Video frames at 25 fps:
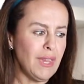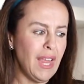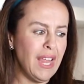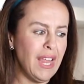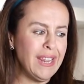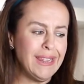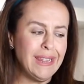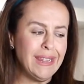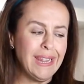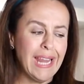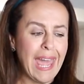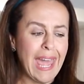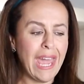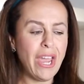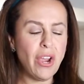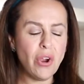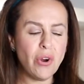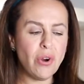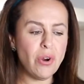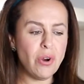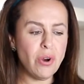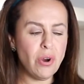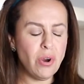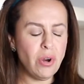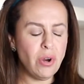
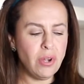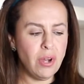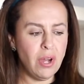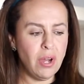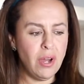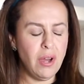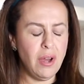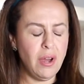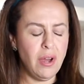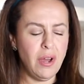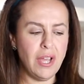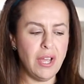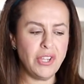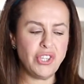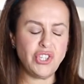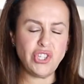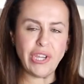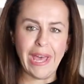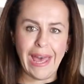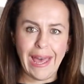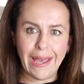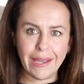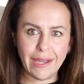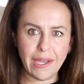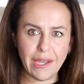layer a
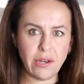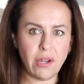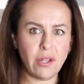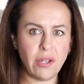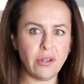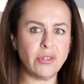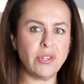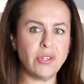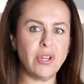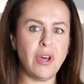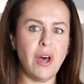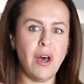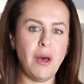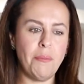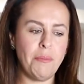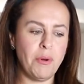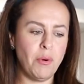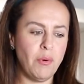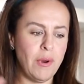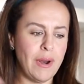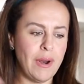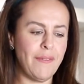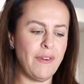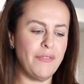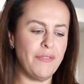jacket on top or
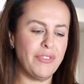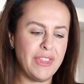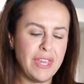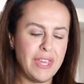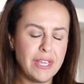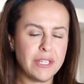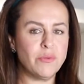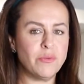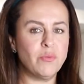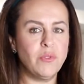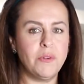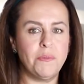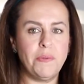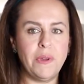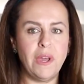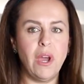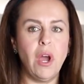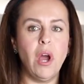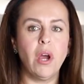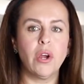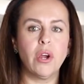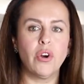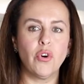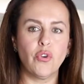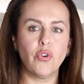whatever, this would be
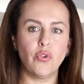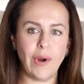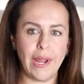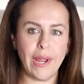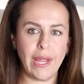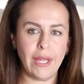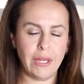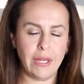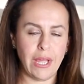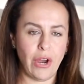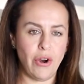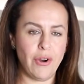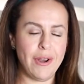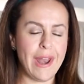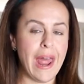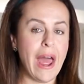a great layer.